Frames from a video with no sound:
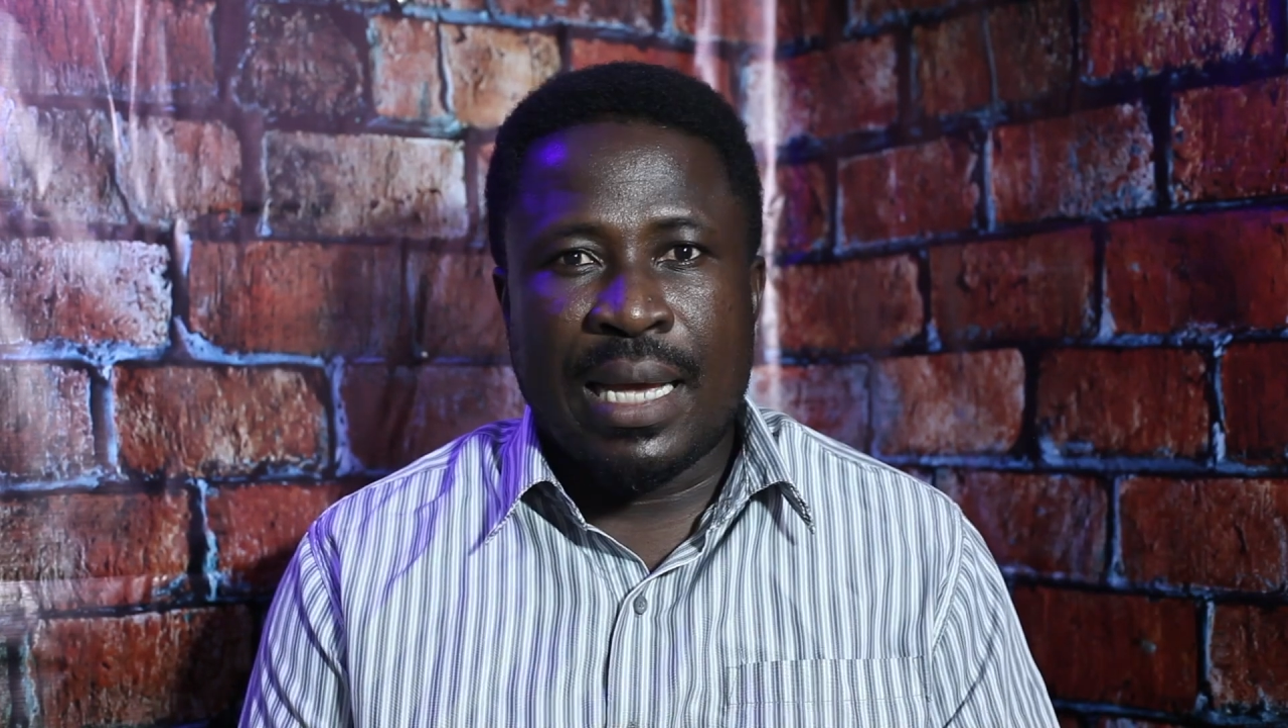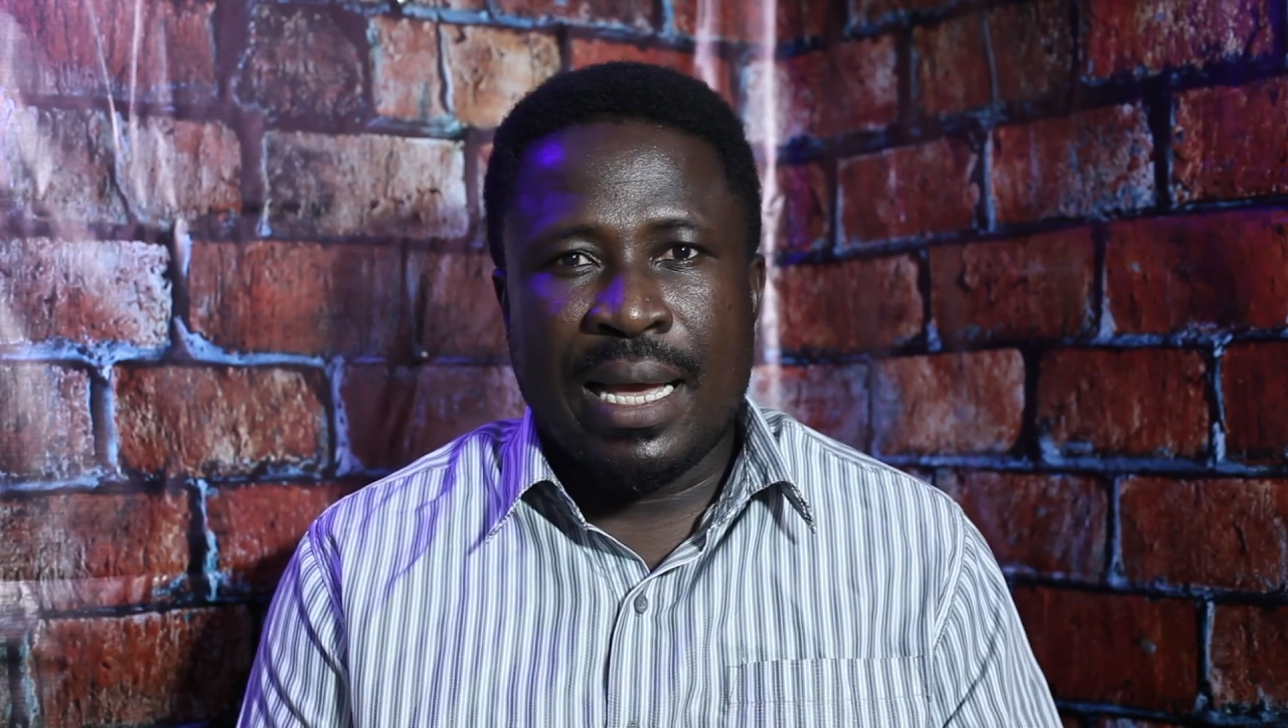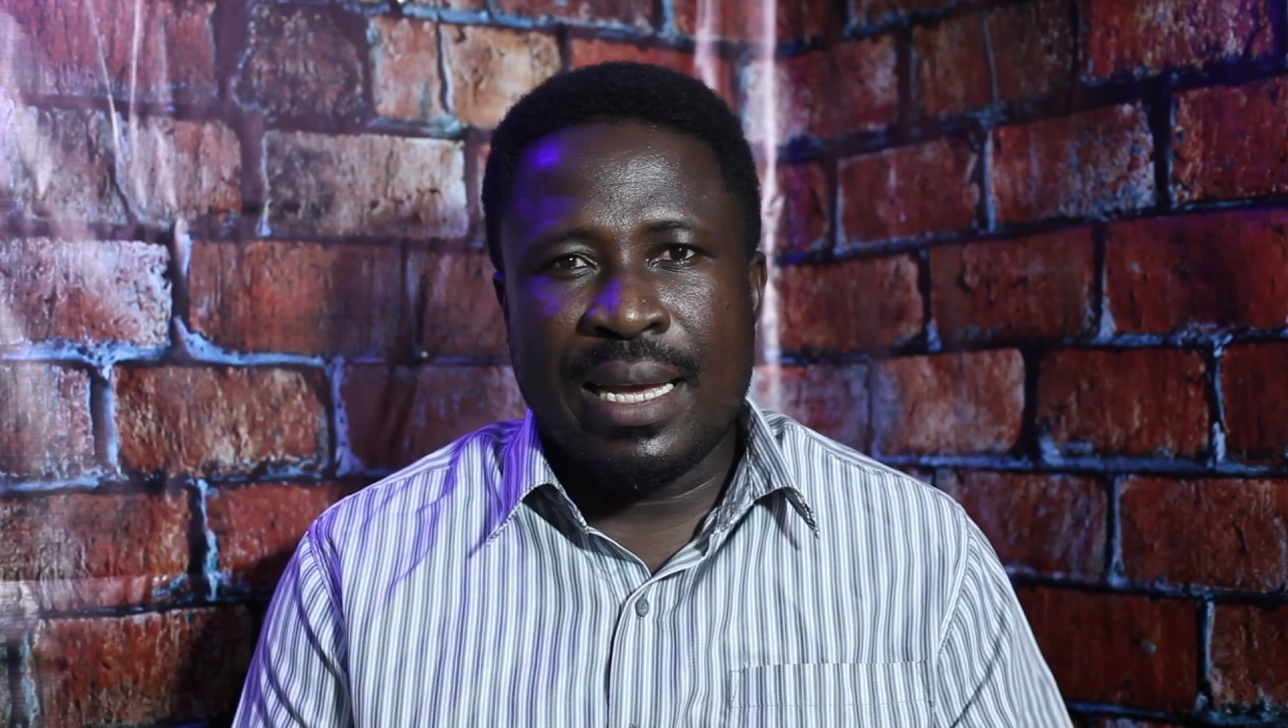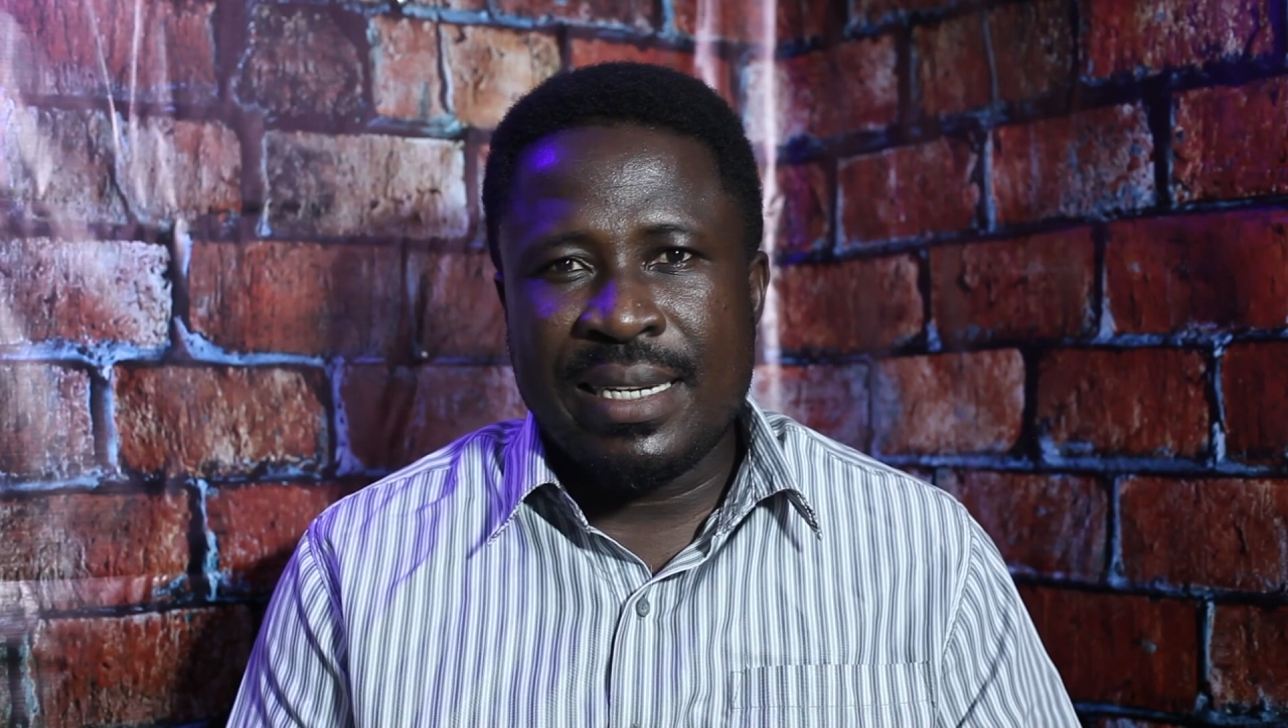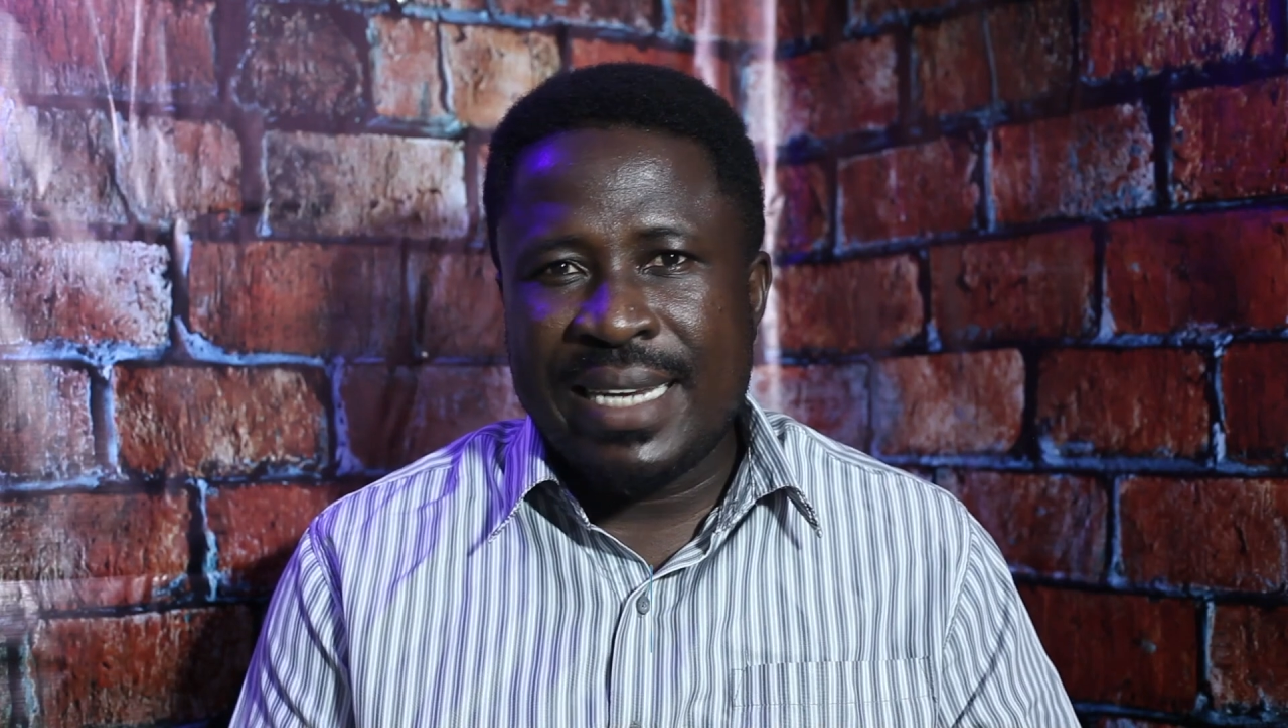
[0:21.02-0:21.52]

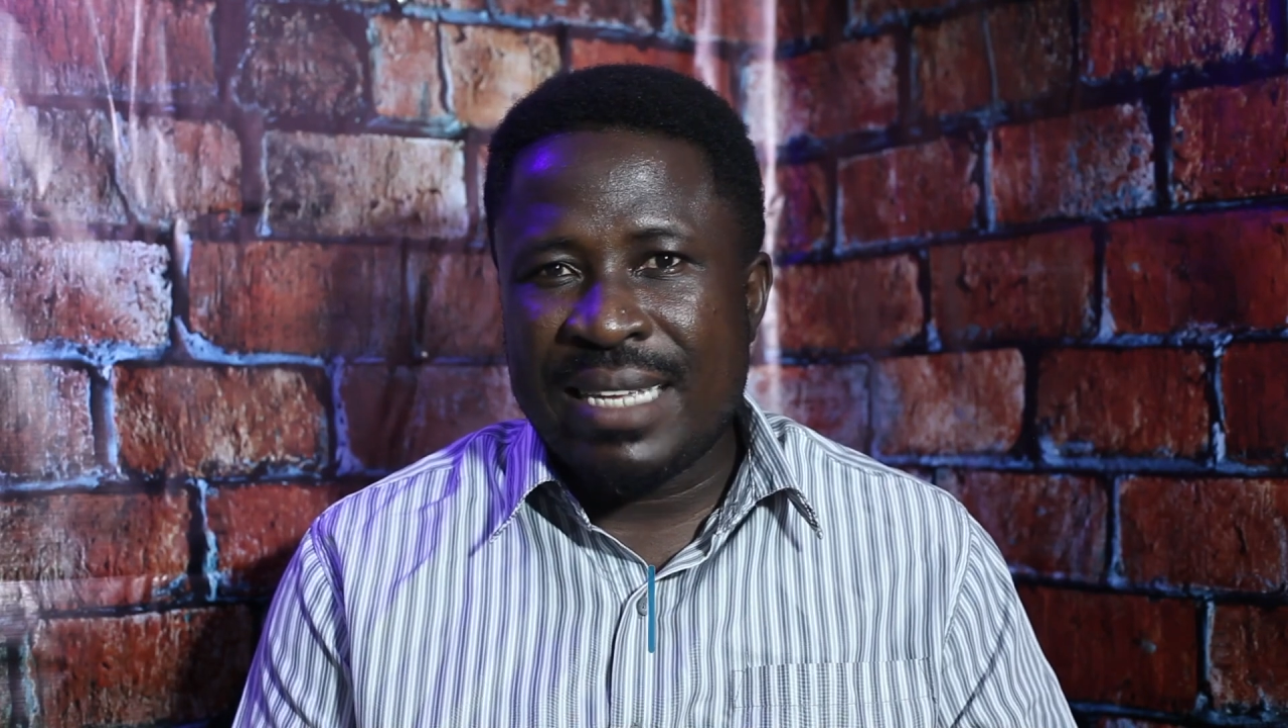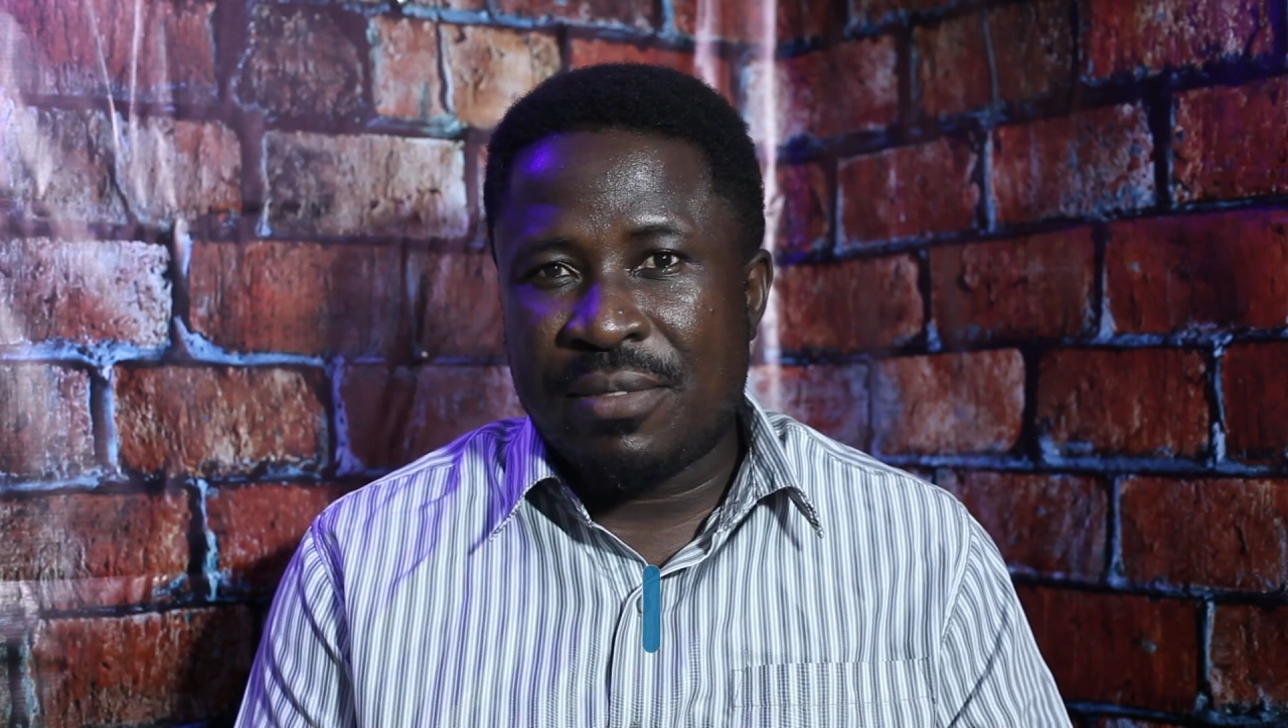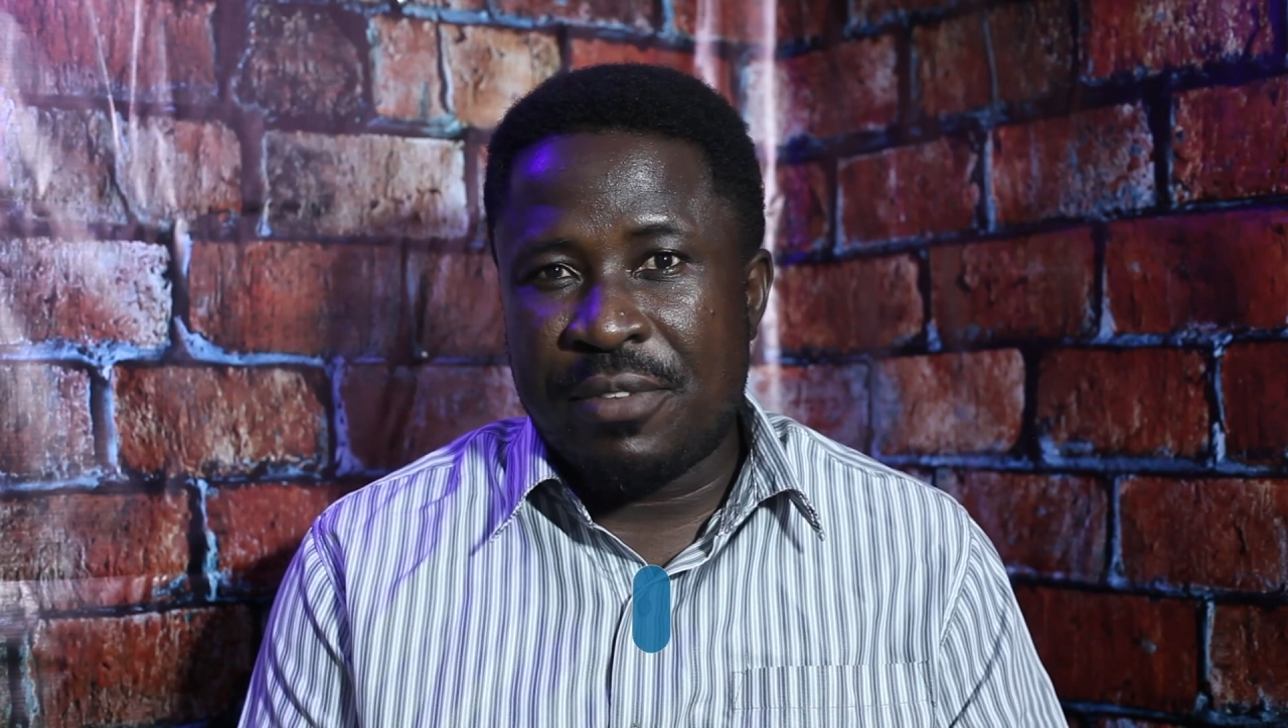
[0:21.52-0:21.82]
In this